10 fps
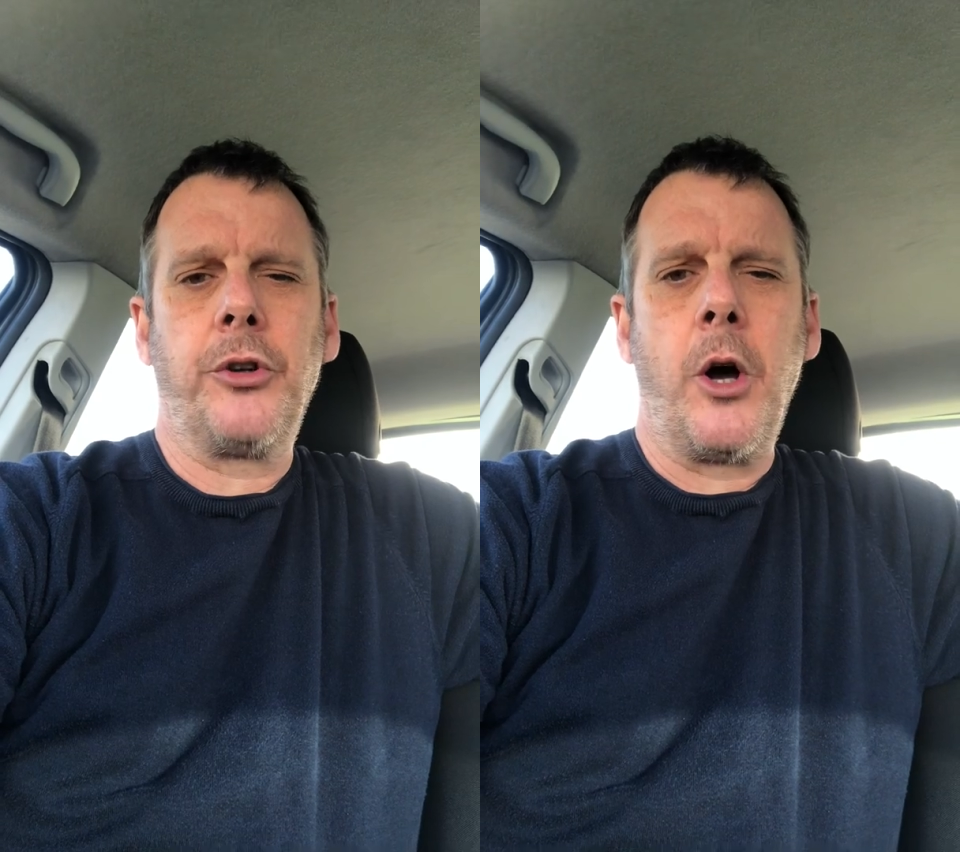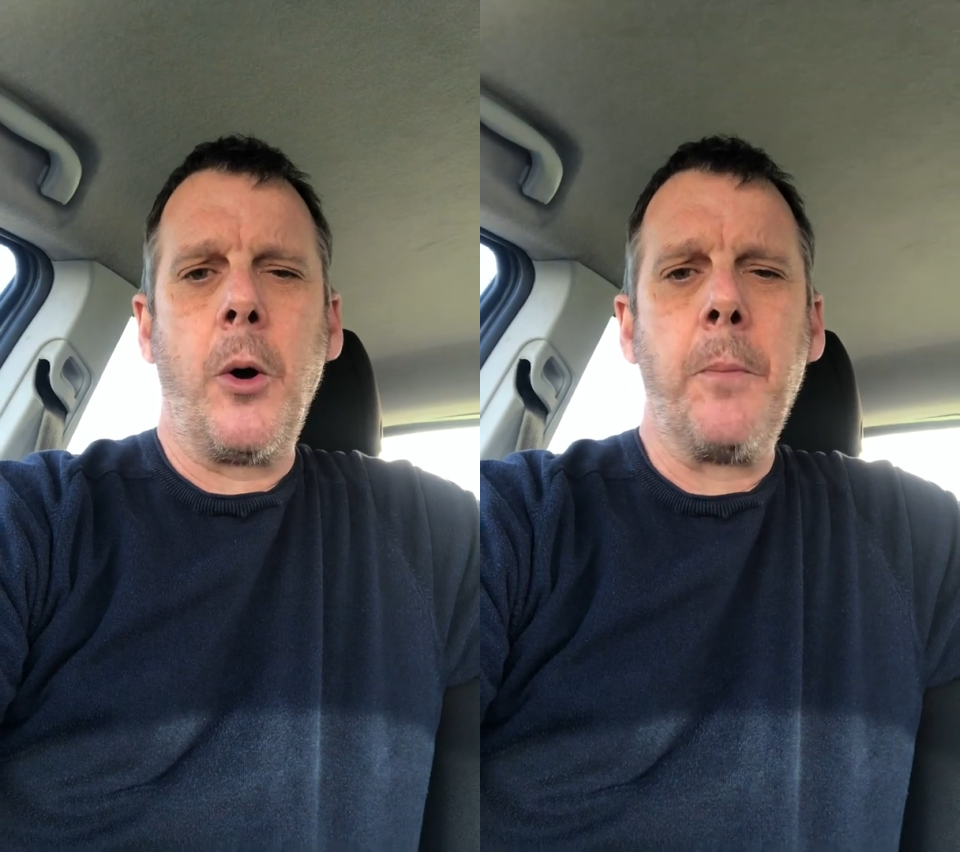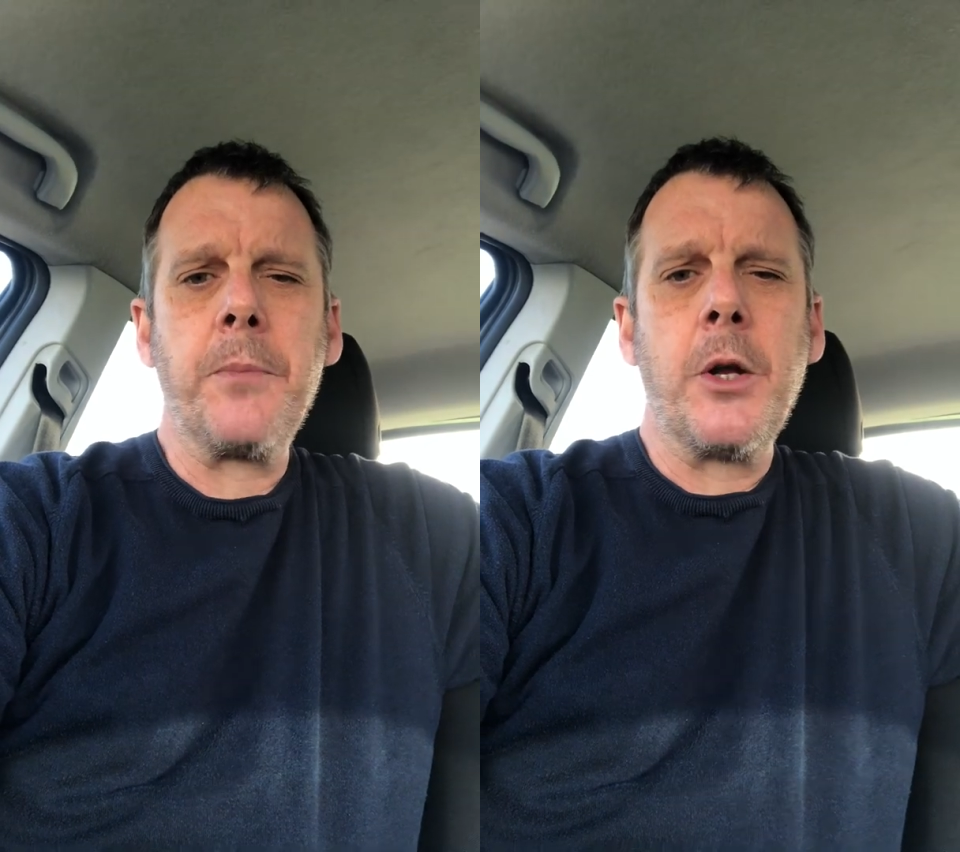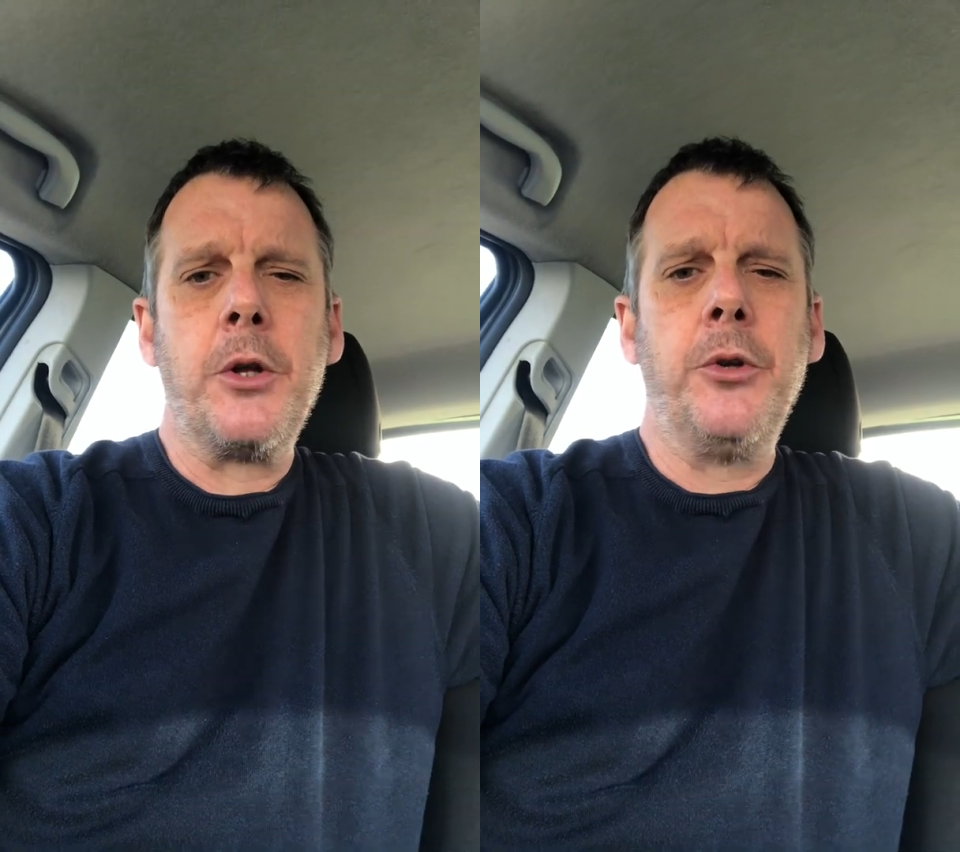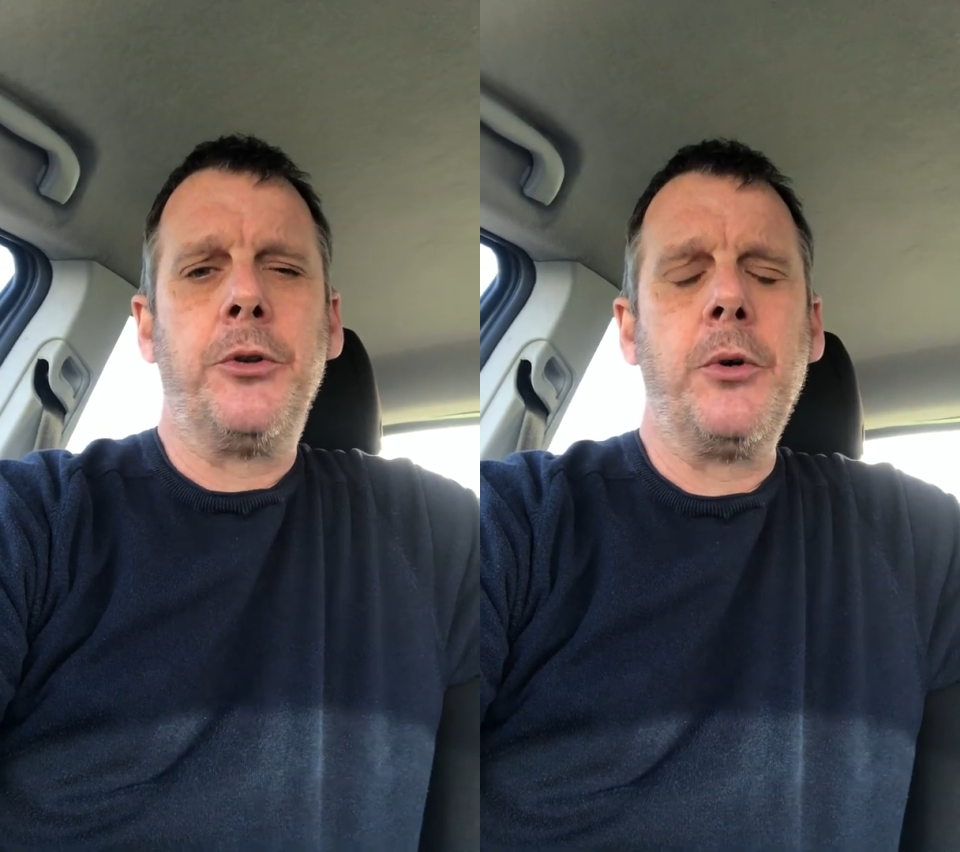So
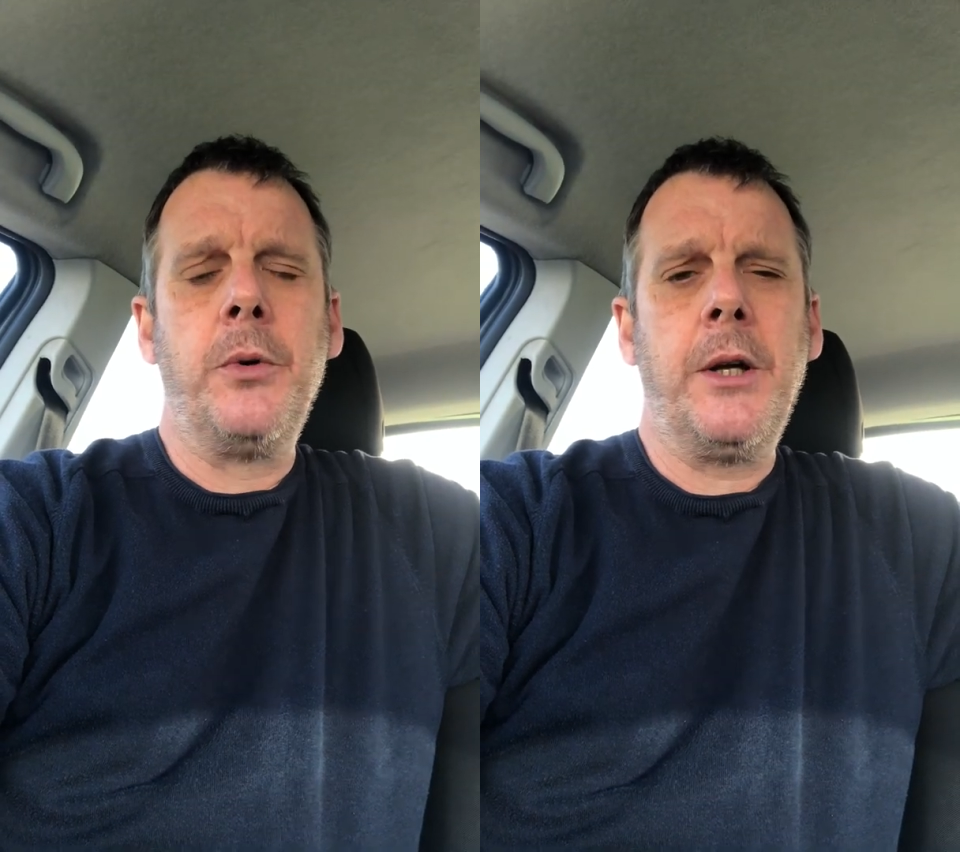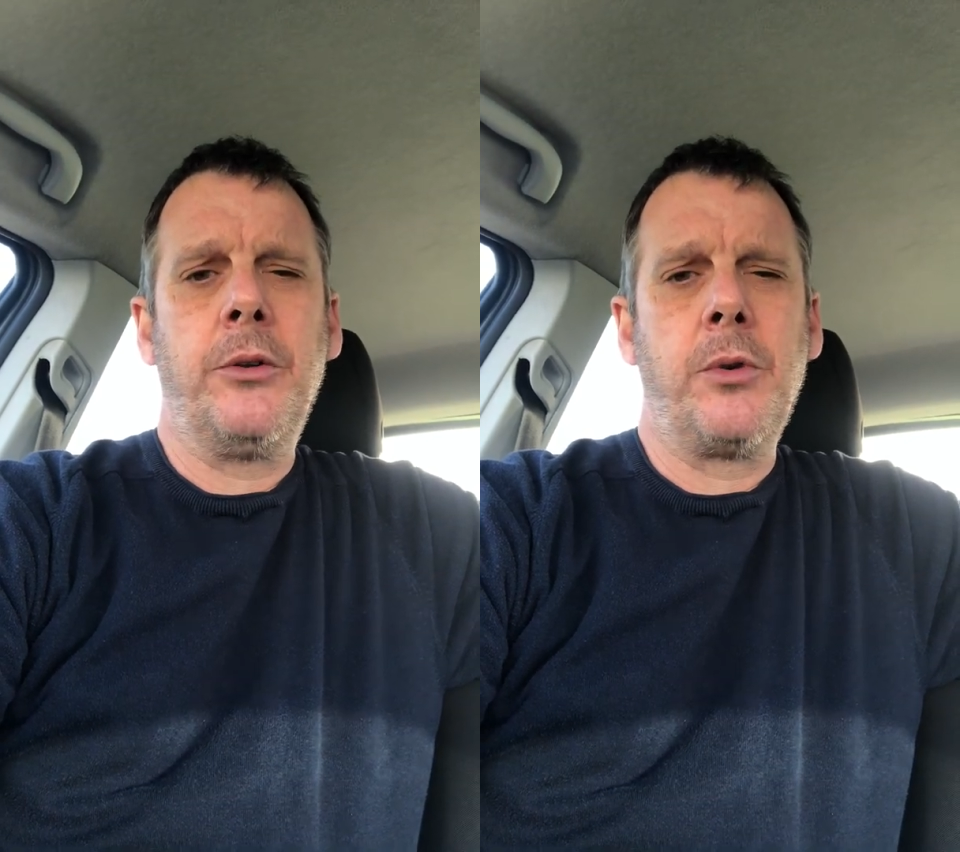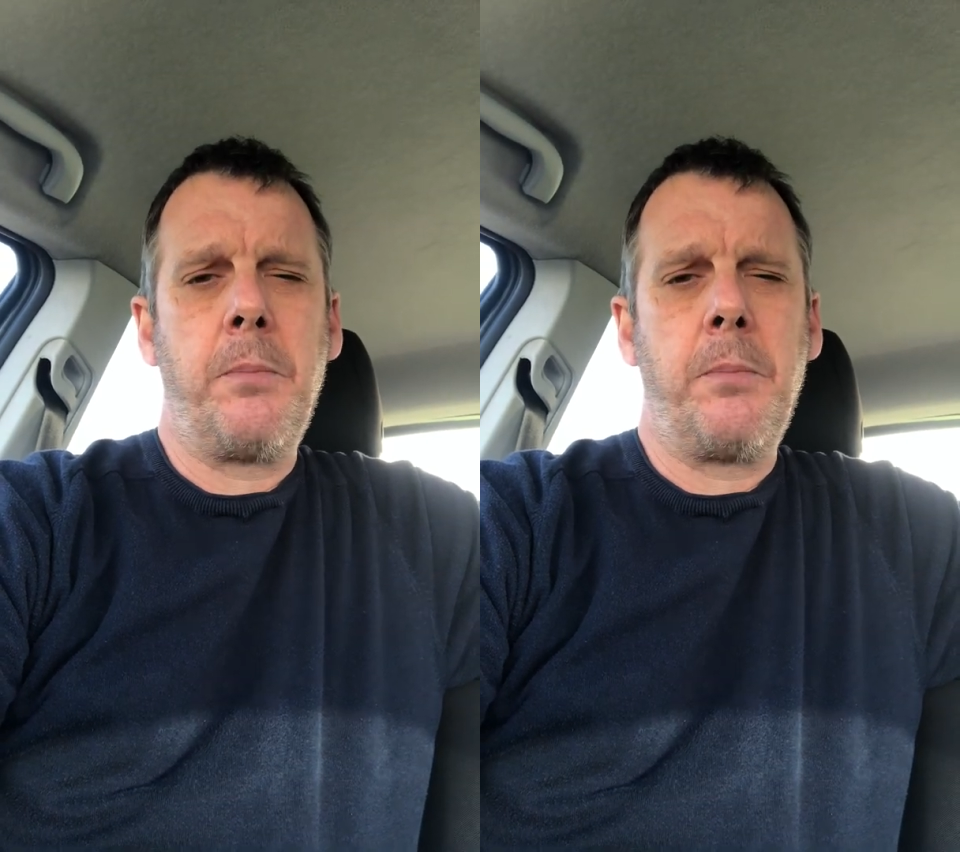you do need to